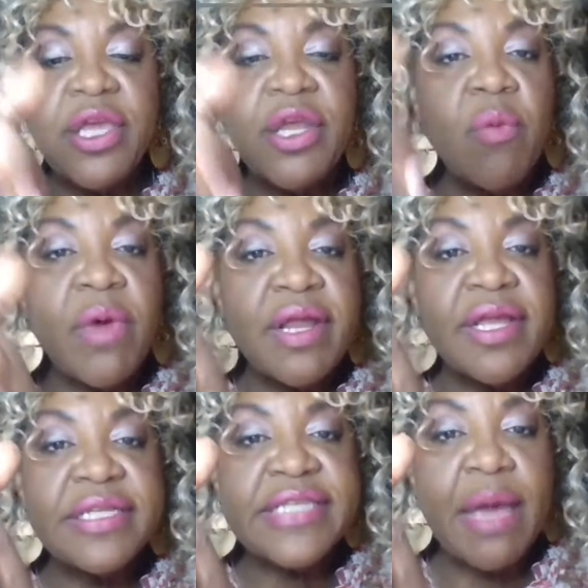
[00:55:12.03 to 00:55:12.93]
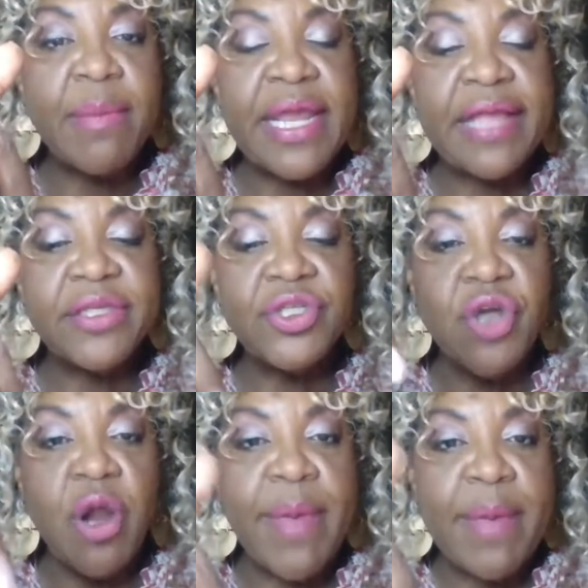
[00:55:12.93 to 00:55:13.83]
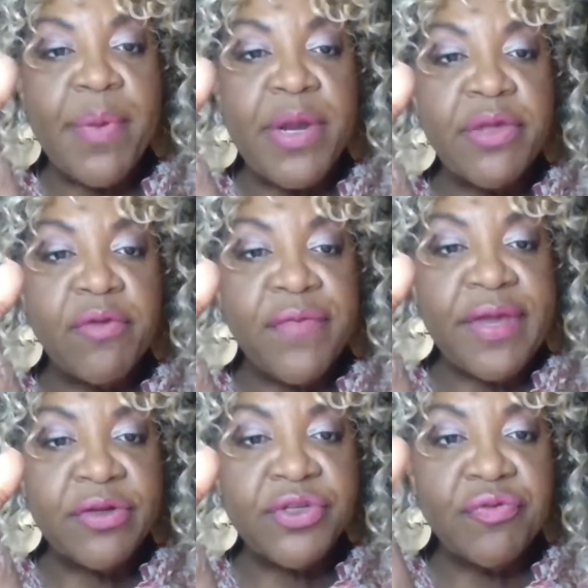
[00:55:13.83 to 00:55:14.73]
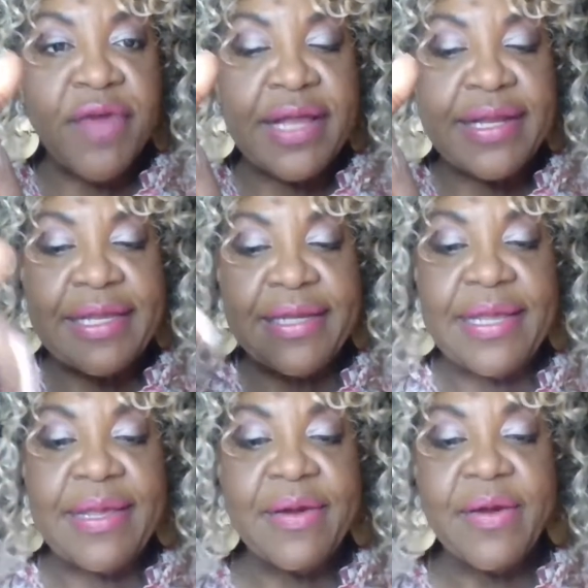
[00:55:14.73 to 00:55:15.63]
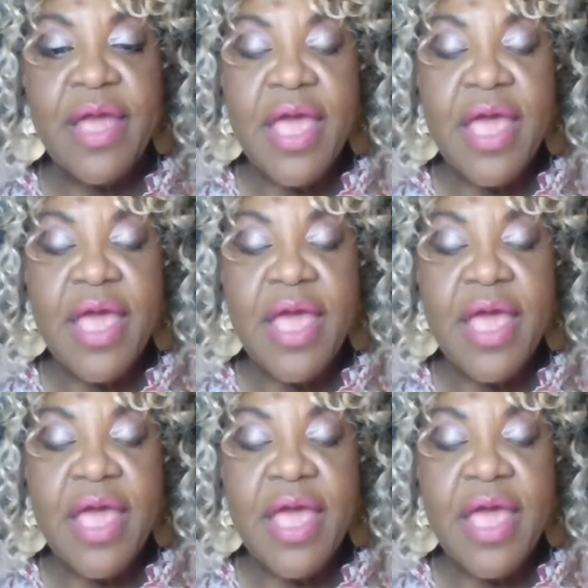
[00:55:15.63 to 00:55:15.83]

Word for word: You don't want to contaminate the jar by putting your finger directly in here.